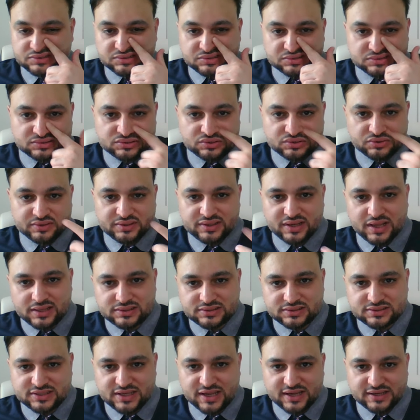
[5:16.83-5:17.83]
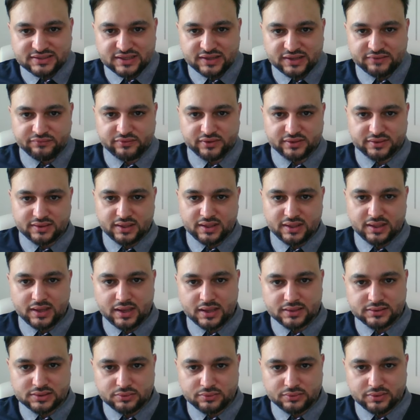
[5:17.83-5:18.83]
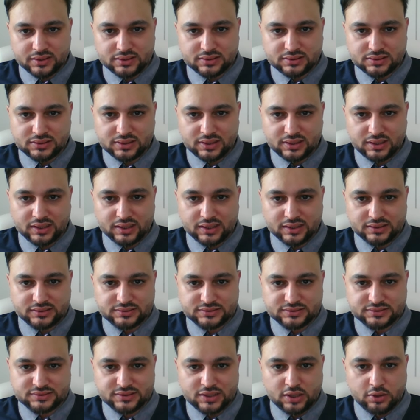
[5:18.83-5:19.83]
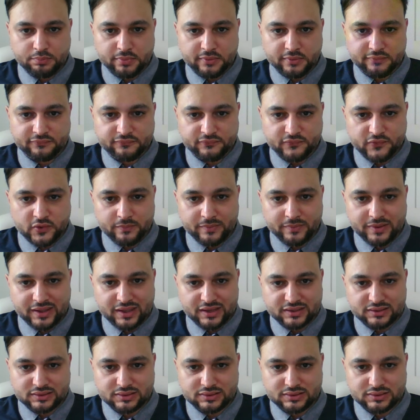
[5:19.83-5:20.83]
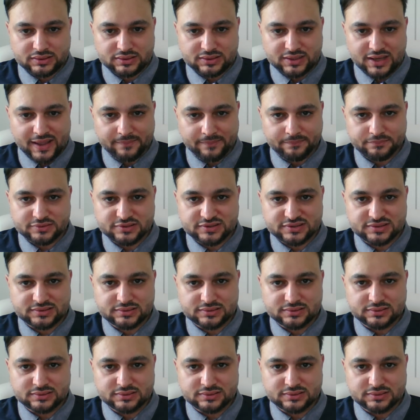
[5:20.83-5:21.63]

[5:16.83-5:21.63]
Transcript: So it has checked everything. As you can see, it is now performing its steps